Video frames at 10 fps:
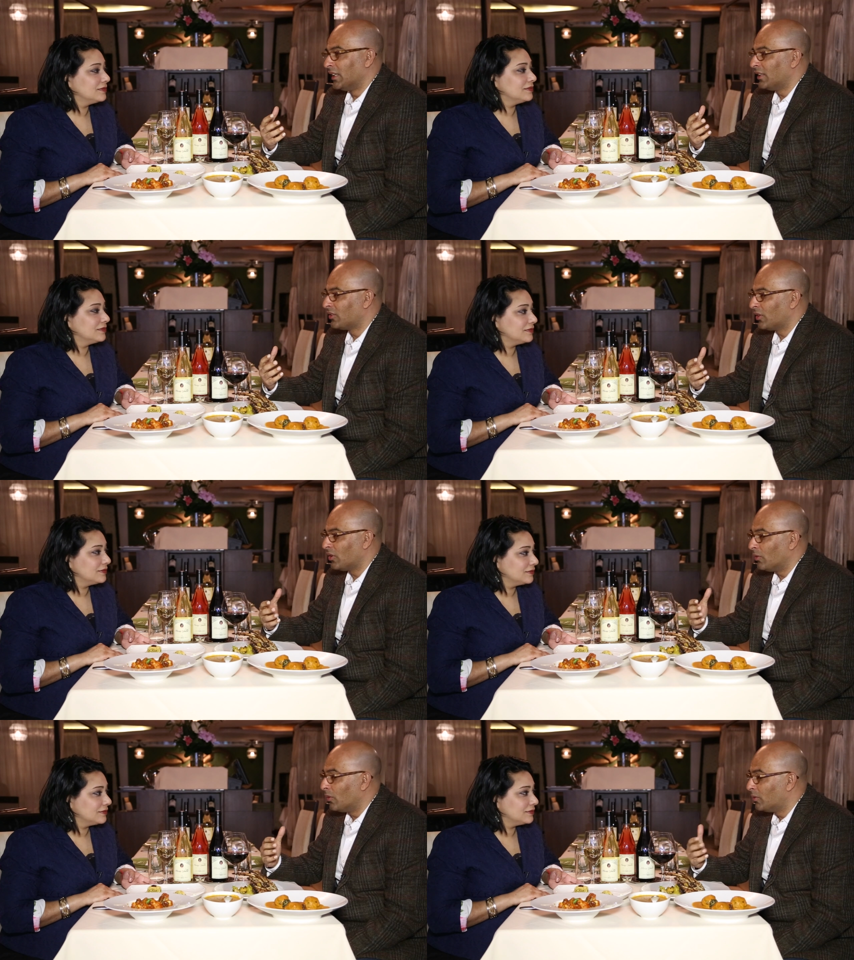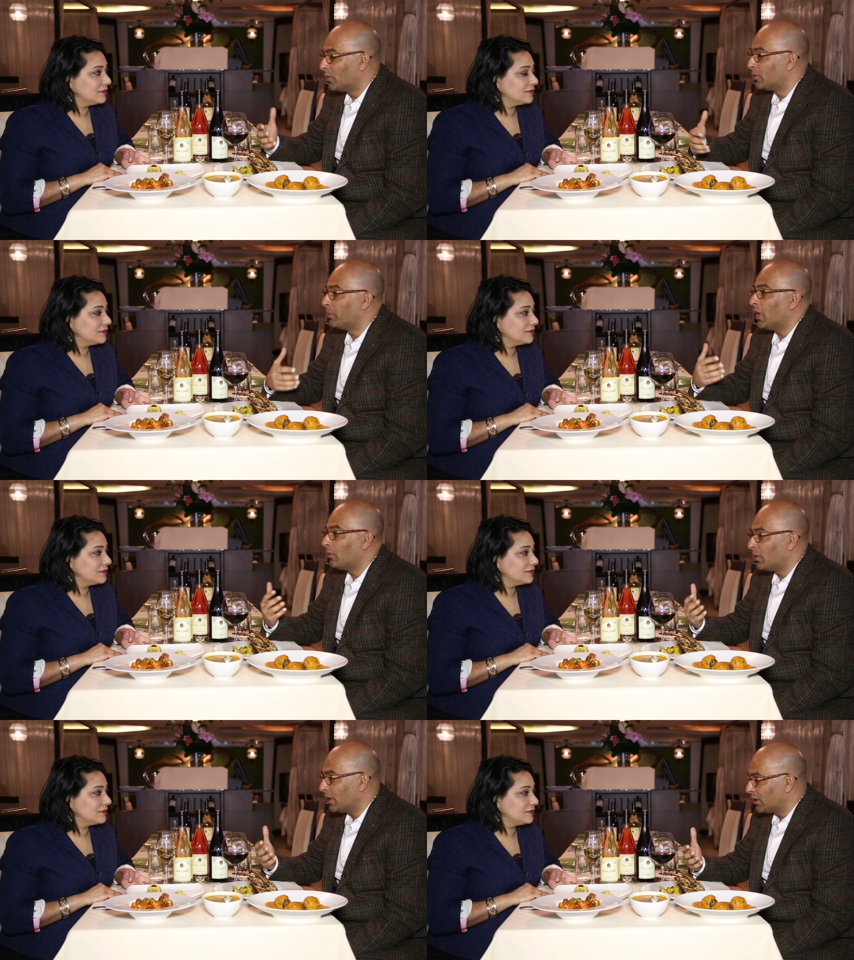Speaker 1: Instead of
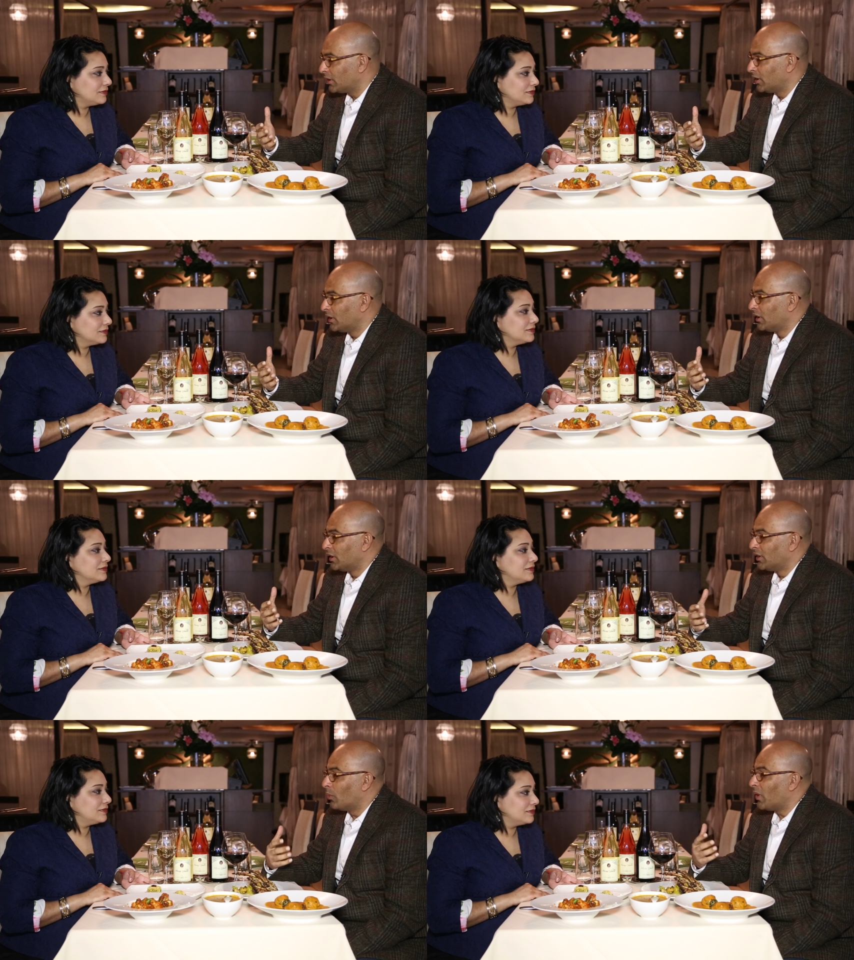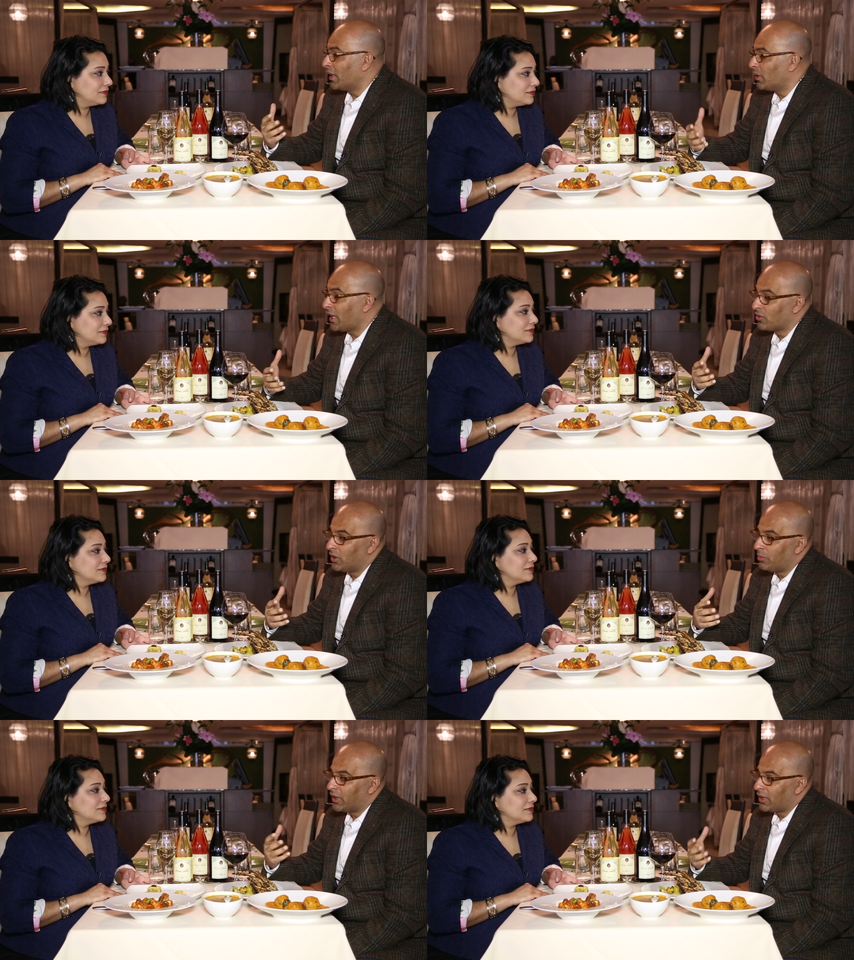overpowering,
Speaker 2: the
Speaker 1: wine will
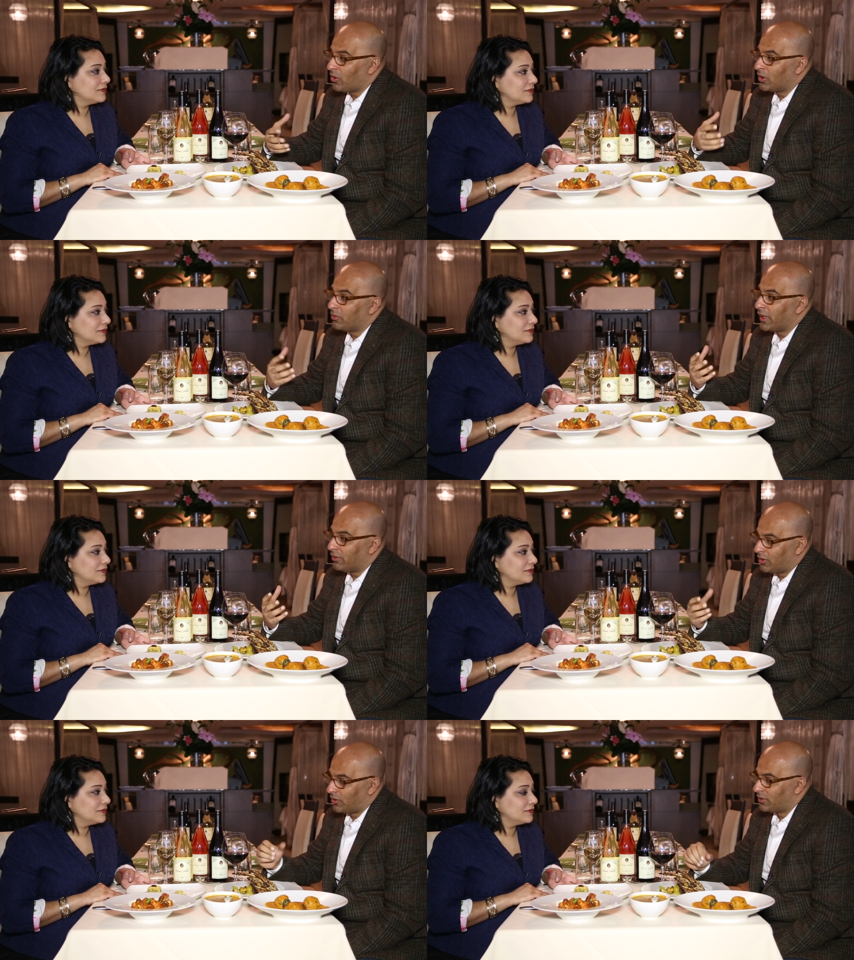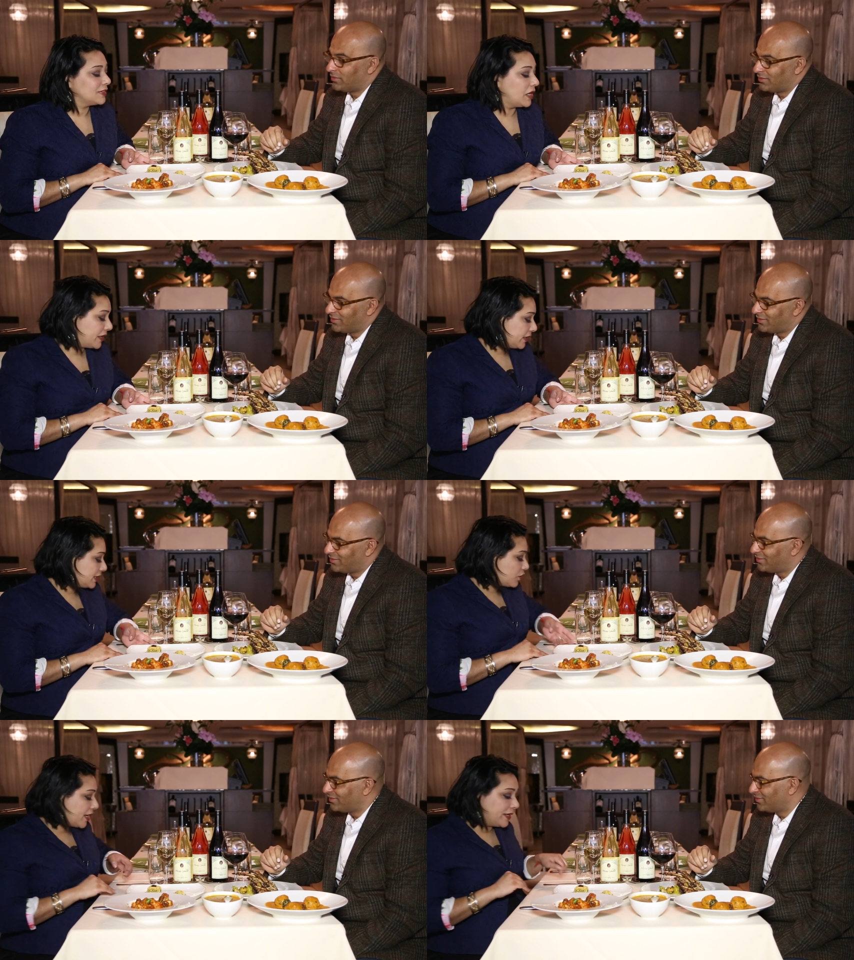actually bring out all the flavors.
Speaker 2: All right,
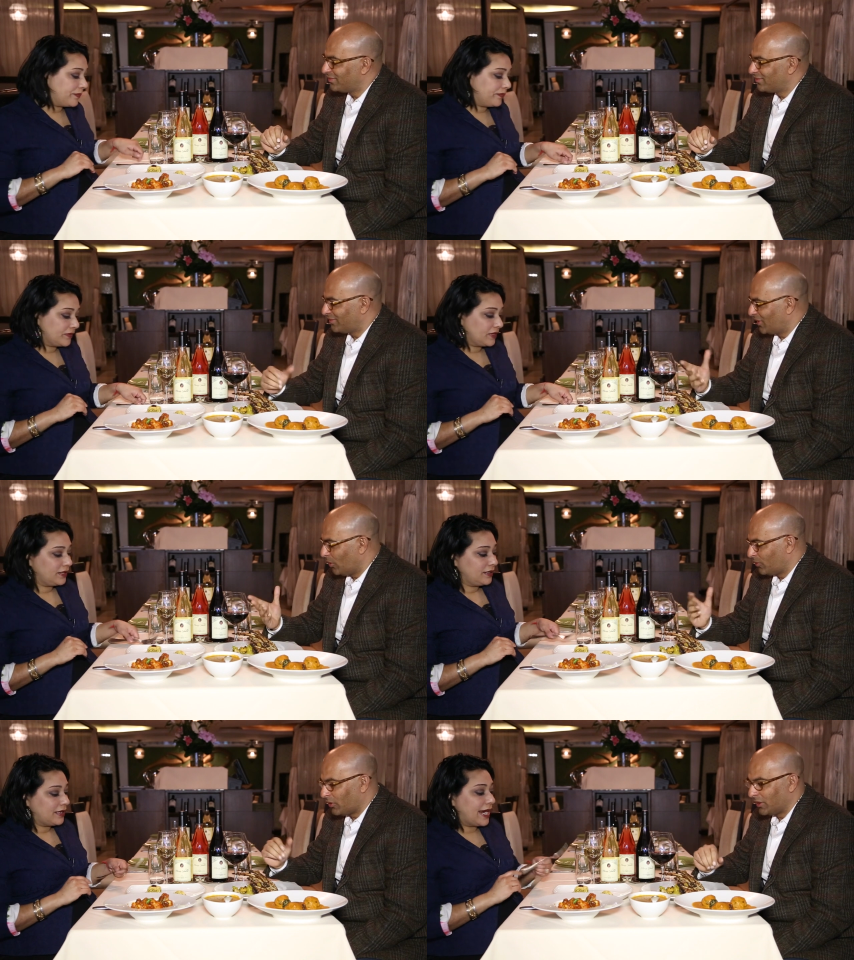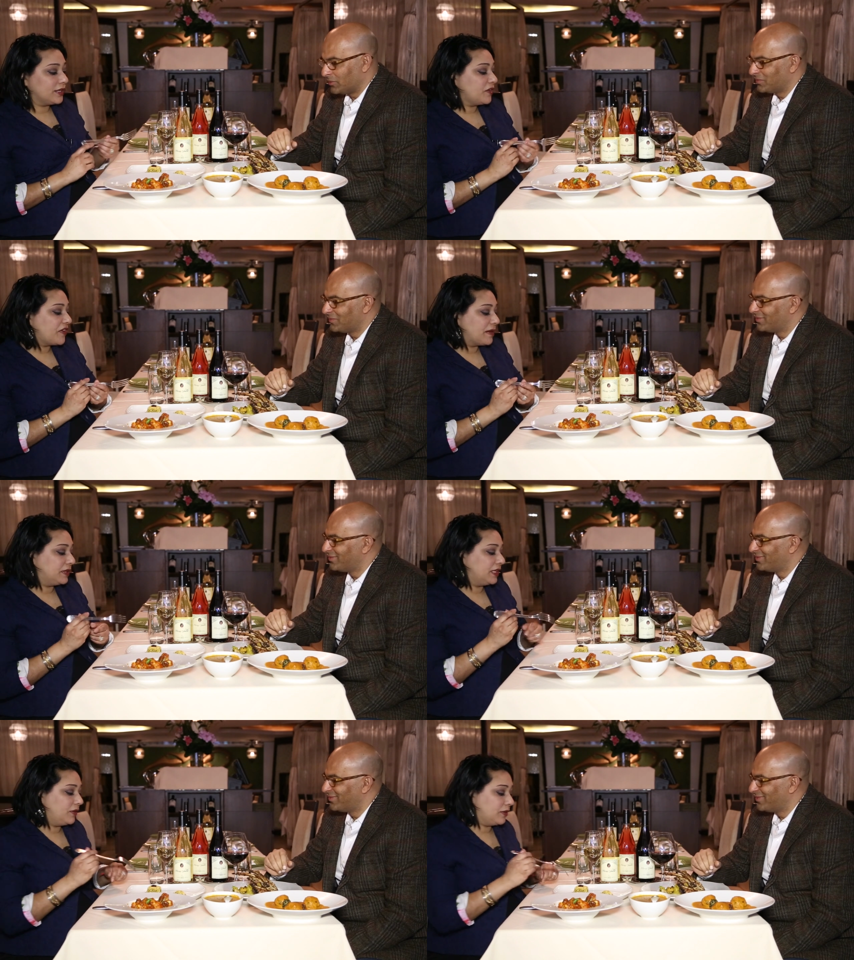let's try it. Go for it. I don't know if I
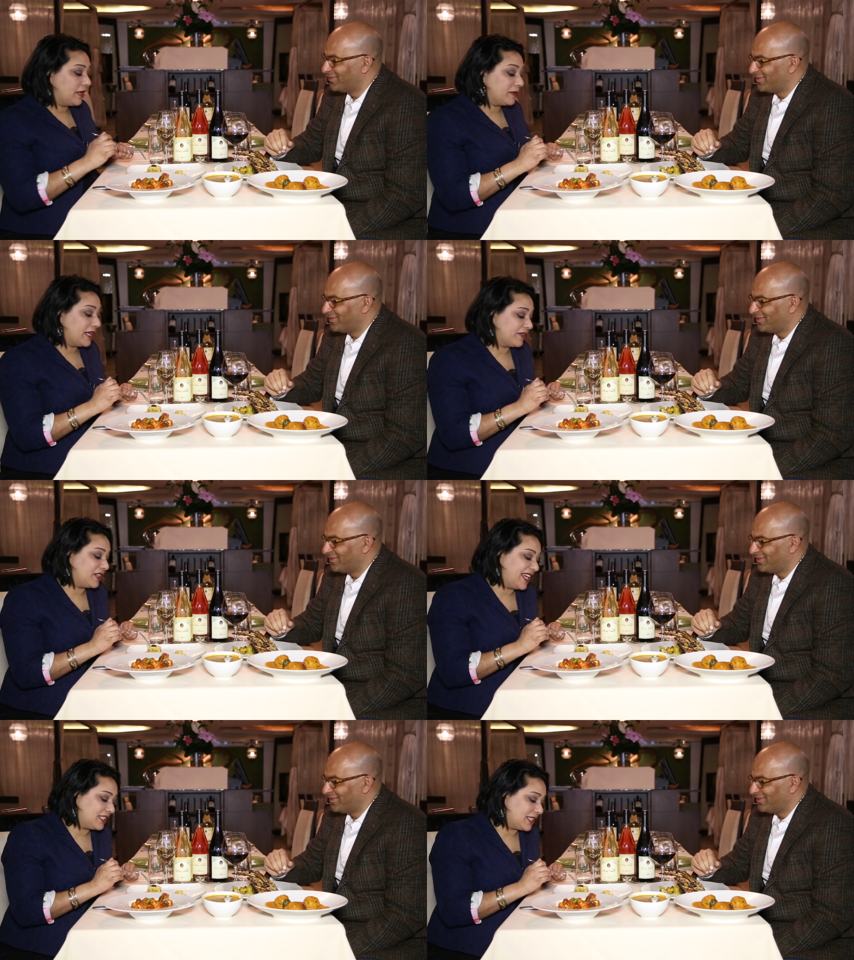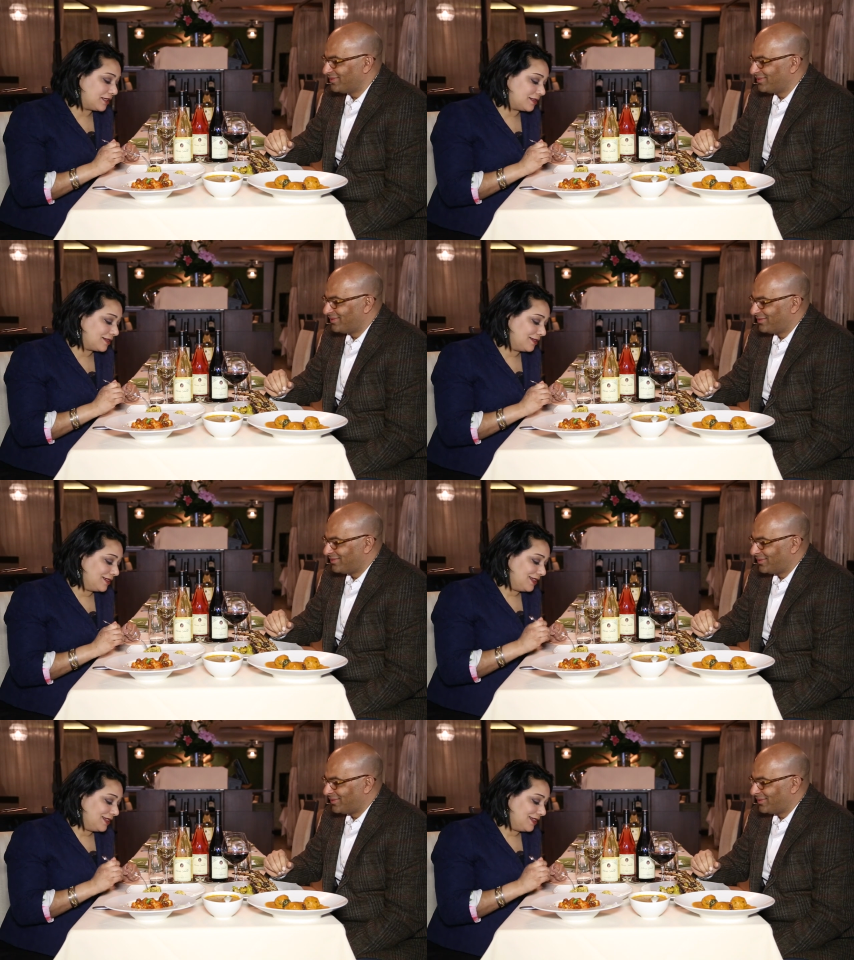believe you. I'm going to have to taste test.